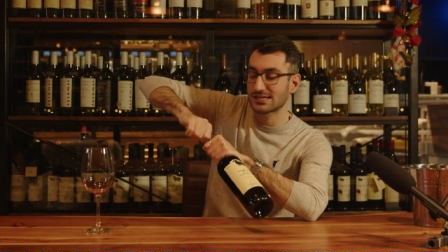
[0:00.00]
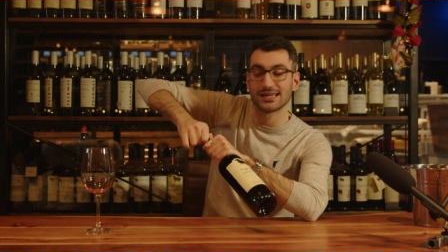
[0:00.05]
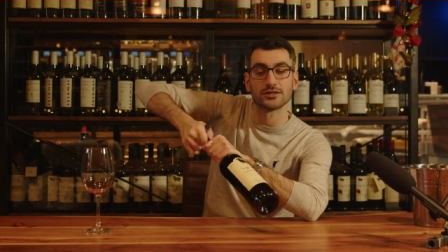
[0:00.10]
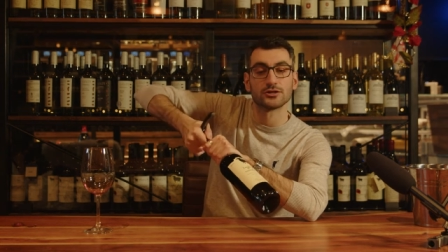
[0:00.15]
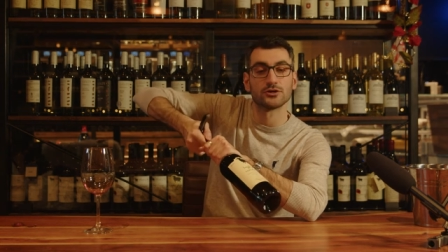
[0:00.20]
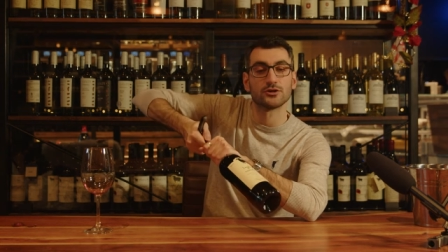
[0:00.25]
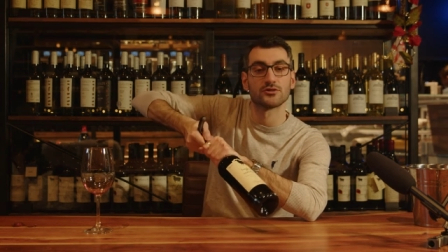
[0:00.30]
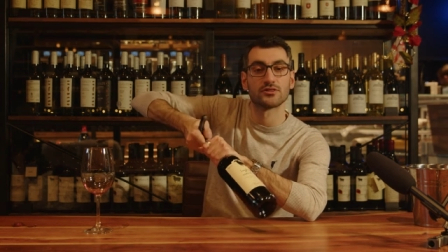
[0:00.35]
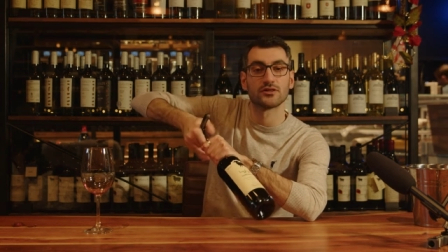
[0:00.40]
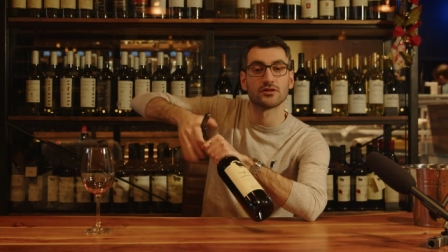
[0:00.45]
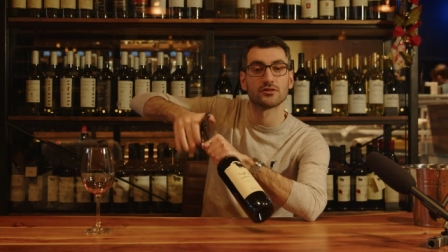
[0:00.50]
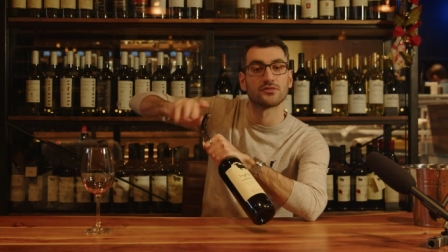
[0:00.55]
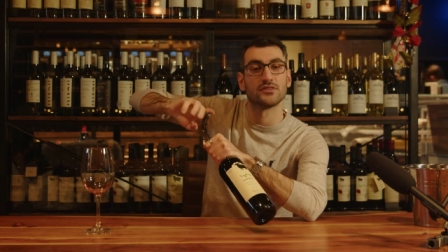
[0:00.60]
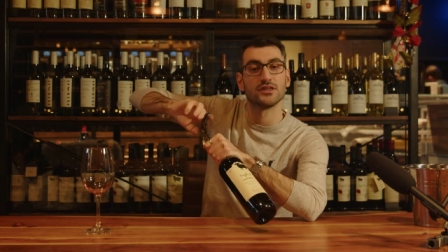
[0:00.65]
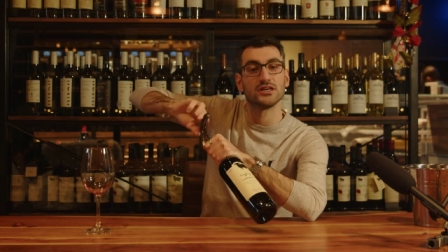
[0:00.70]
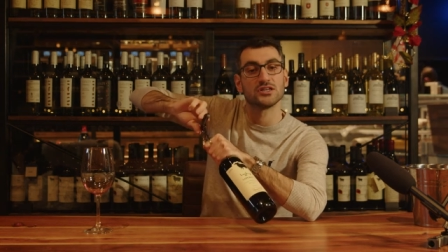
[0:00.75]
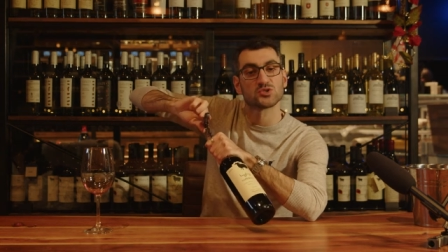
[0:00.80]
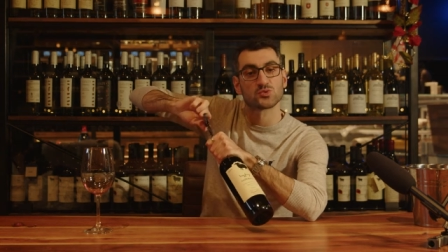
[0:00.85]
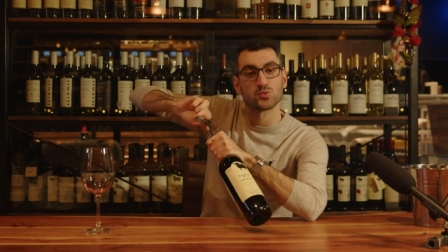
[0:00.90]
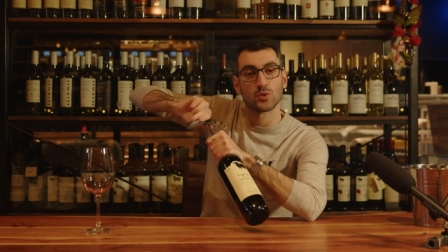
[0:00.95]
tell you that
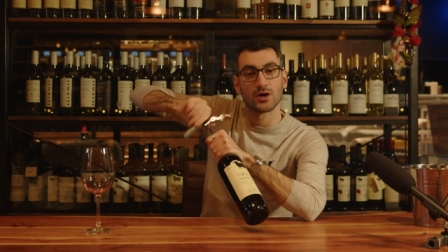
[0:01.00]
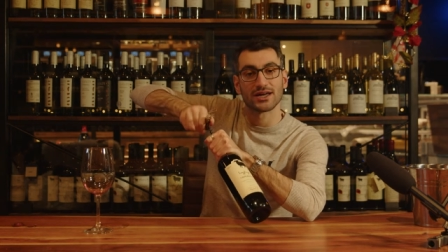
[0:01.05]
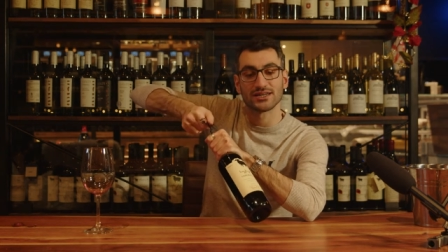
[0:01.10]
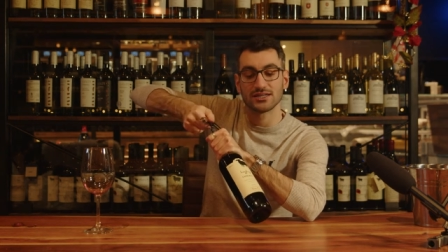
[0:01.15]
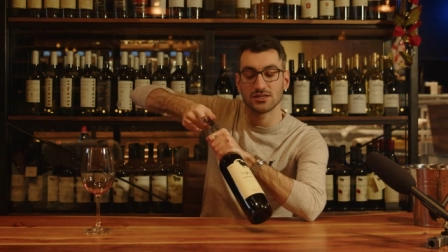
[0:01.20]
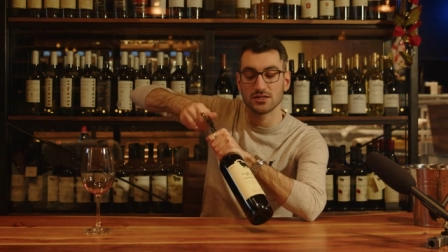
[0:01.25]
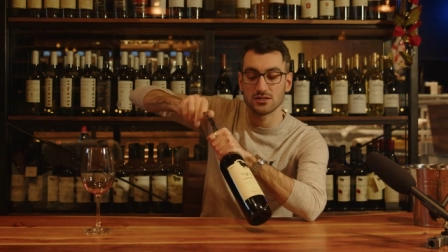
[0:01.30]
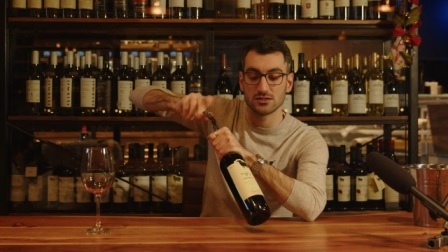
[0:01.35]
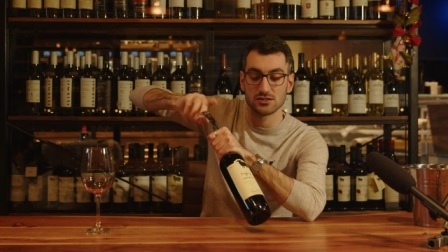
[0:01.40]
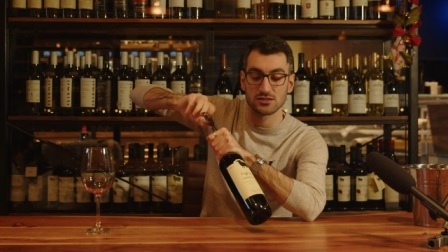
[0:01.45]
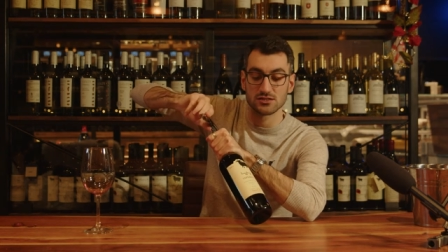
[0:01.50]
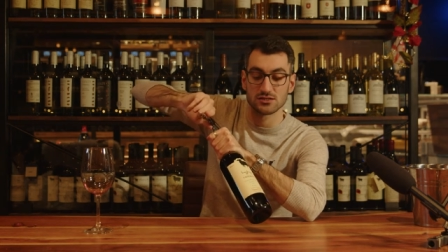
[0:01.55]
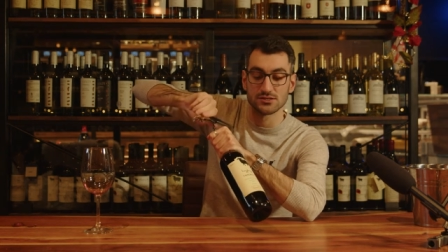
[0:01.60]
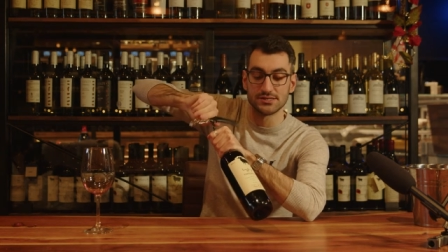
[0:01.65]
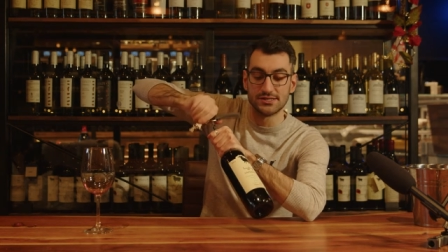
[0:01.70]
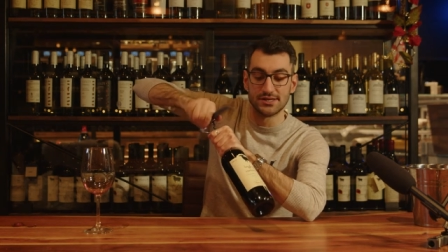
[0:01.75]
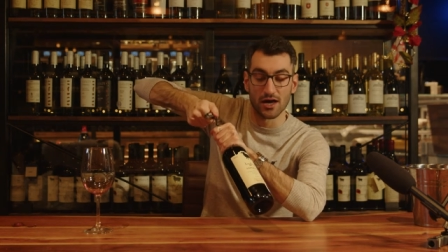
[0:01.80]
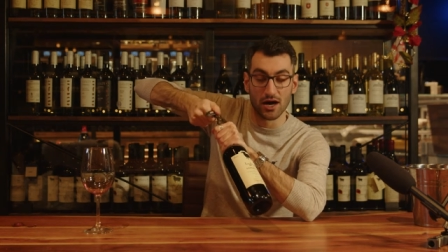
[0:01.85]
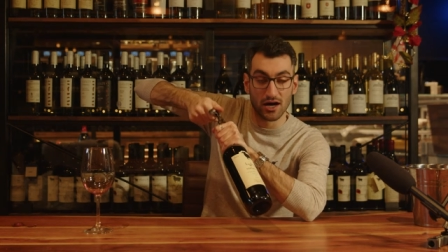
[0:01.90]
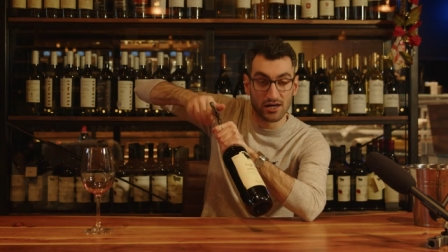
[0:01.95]
this wine is
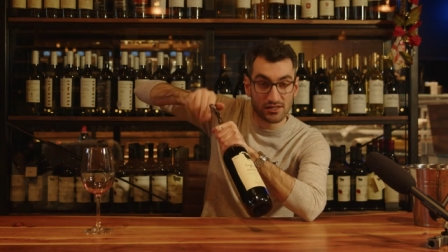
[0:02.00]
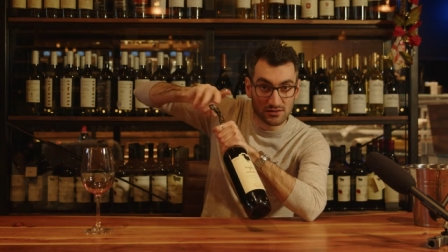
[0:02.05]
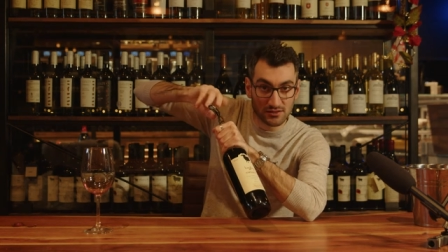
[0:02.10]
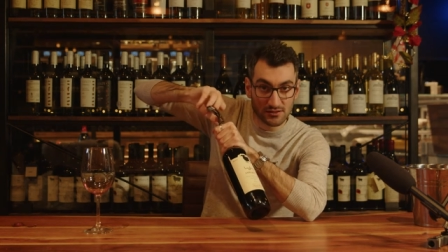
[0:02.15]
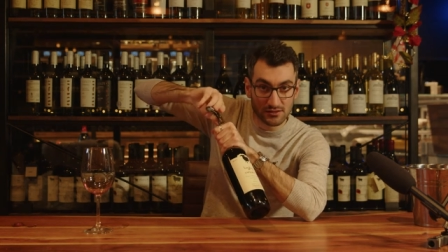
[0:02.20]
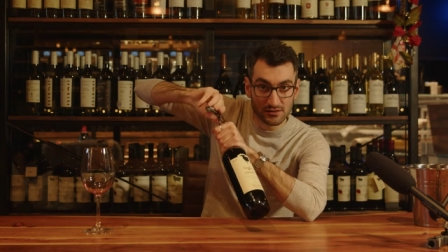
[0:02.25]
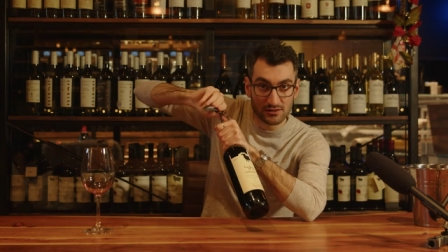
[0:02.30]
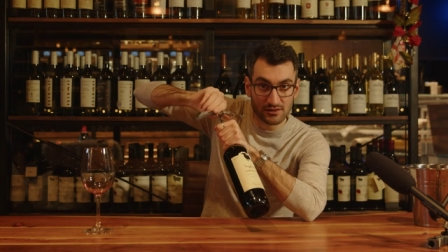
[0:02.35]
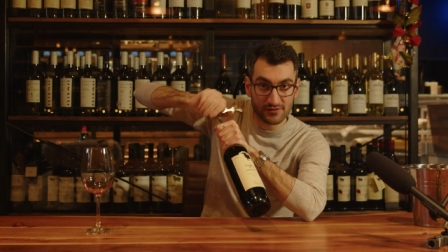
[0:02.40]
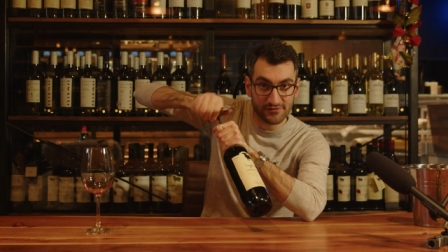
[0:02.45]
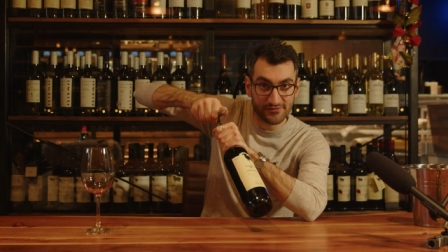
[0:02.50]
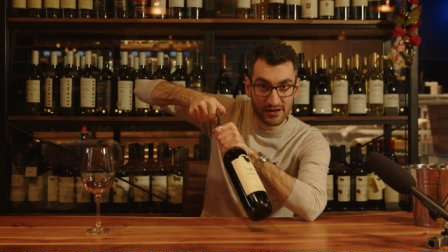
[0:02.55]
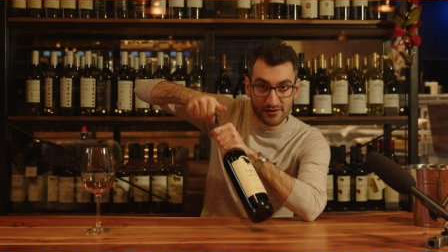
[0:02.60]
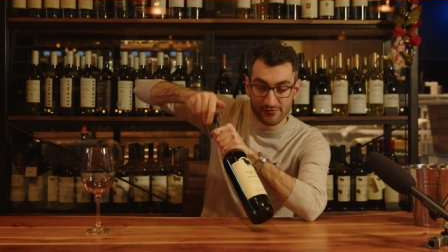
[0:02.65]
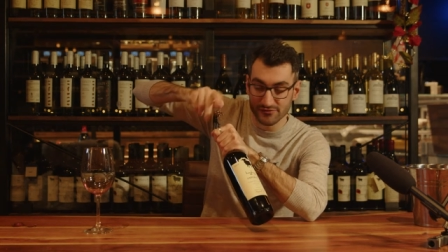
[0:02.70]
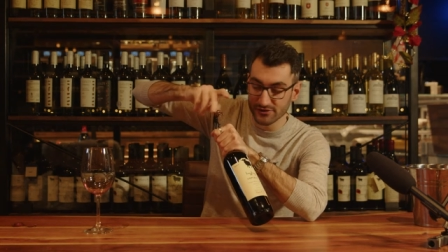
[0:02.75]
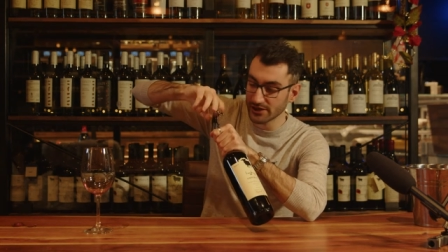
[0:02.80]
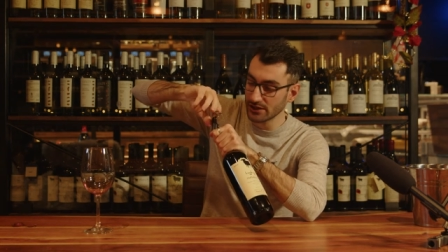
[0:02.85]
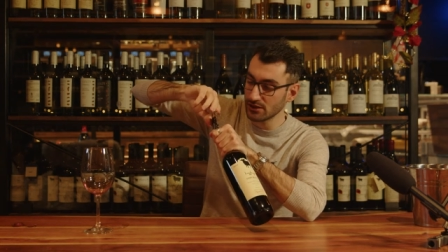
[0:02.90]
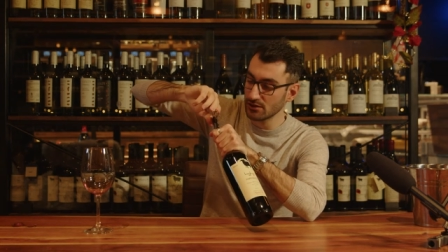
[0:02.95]
not
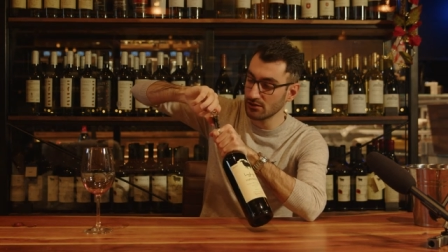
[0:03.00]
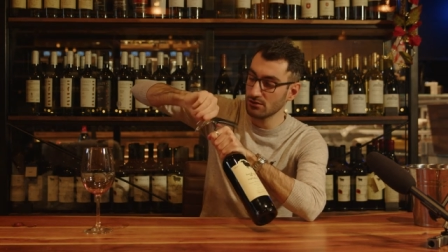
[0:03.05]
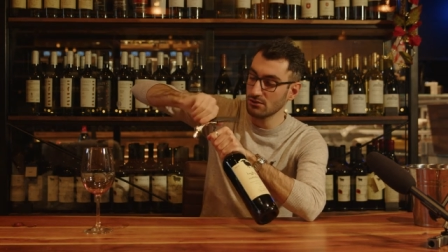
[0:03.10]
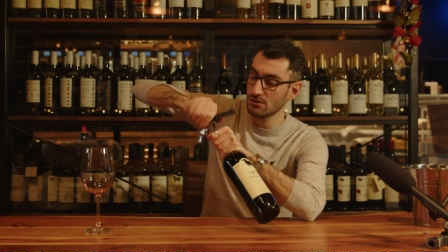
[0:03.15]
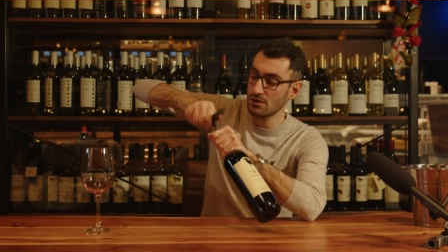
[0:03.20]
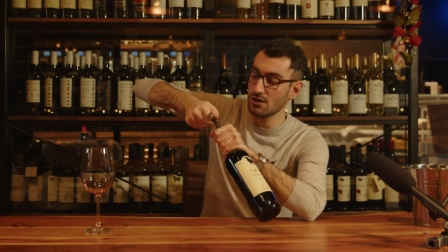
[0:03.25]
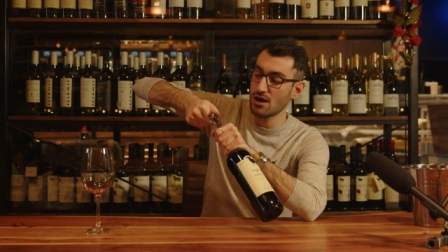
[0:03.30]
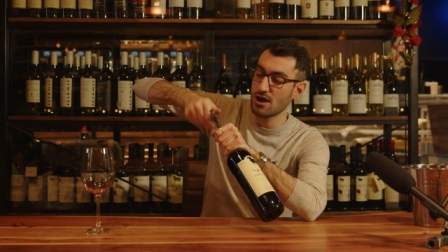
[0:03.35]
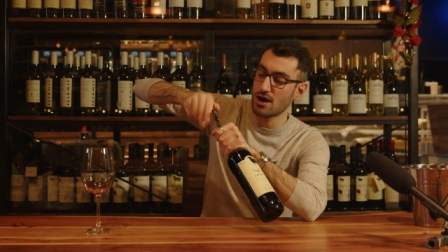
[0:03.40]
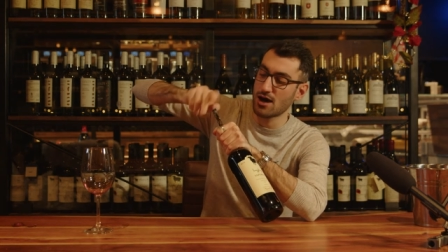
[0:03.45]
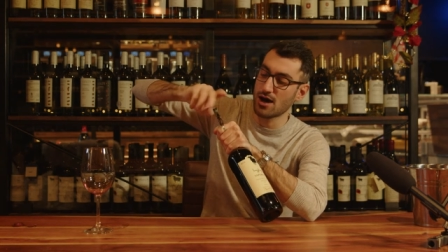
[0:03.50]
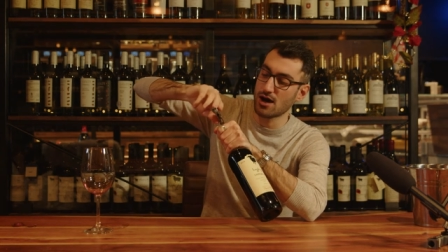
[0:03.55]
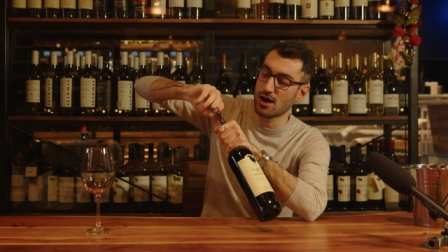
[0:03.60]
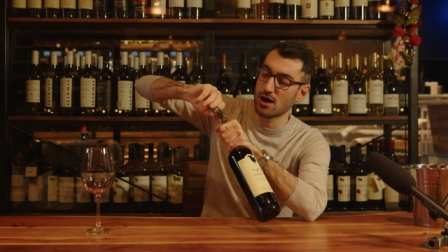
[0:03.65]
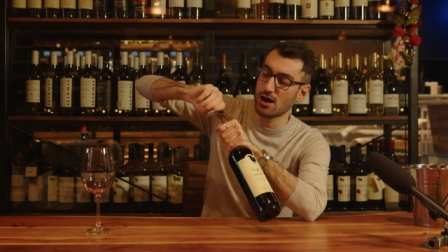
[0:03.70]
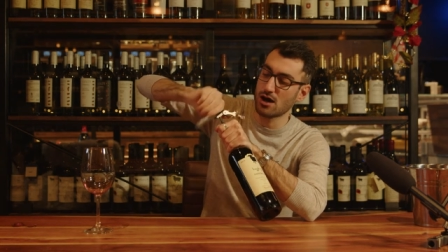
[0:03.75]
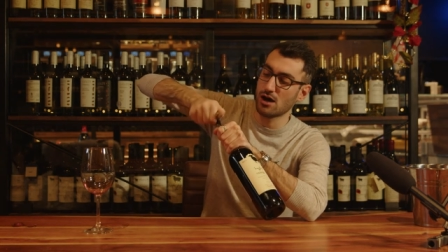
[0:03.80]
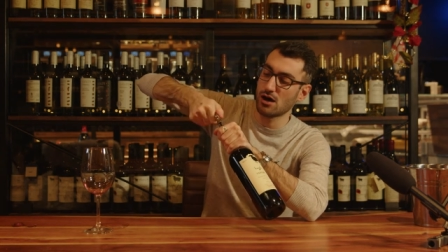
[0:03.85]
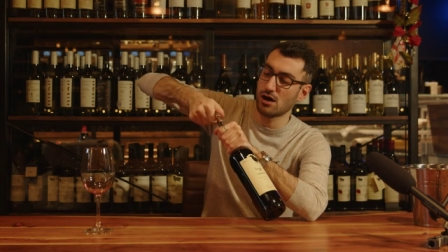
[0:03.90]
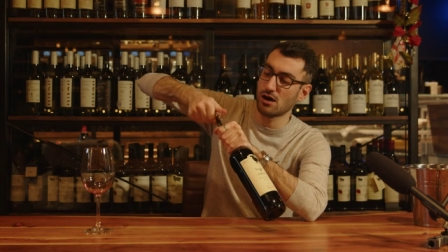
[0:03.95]
qvevri.
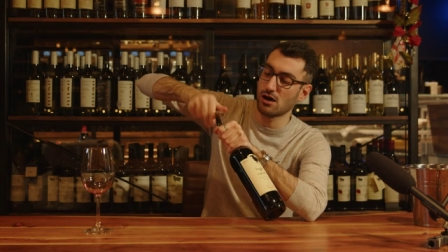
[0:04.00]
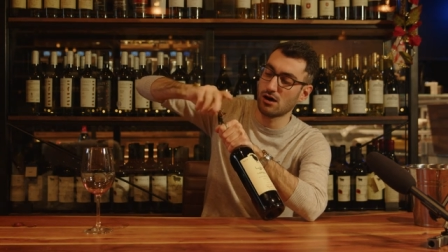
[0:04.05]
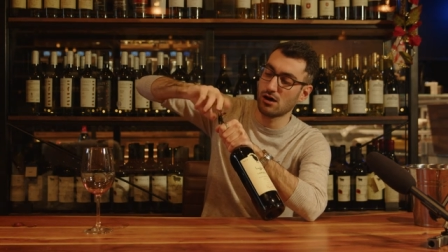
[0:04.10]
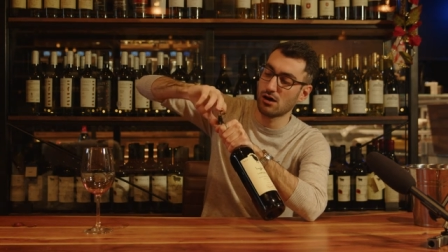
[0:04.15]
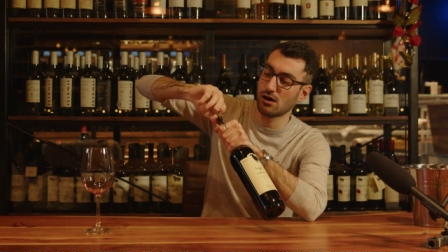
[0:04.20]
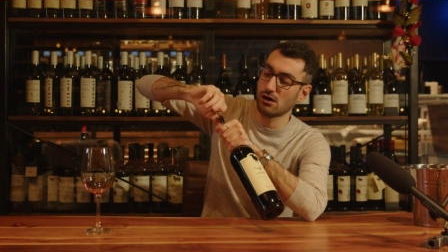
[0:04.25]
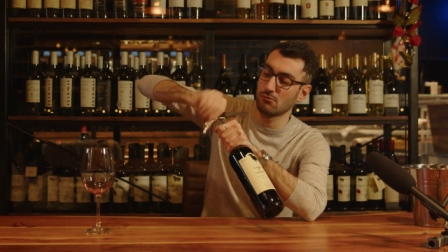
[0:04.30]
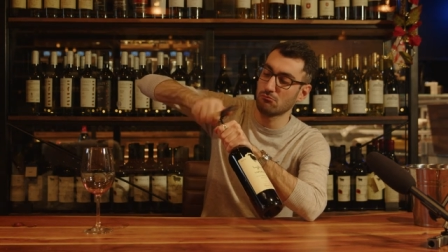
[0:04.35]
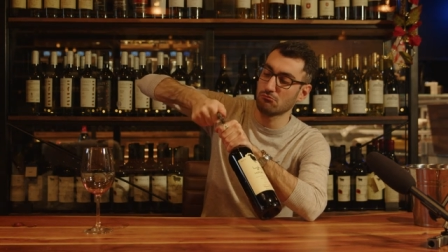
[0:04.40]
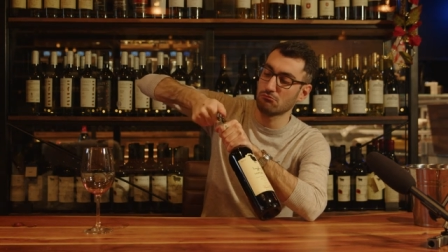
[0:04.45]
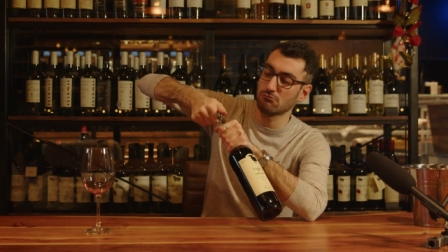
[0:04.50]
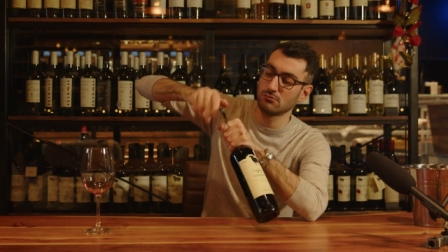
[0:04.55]
Uh,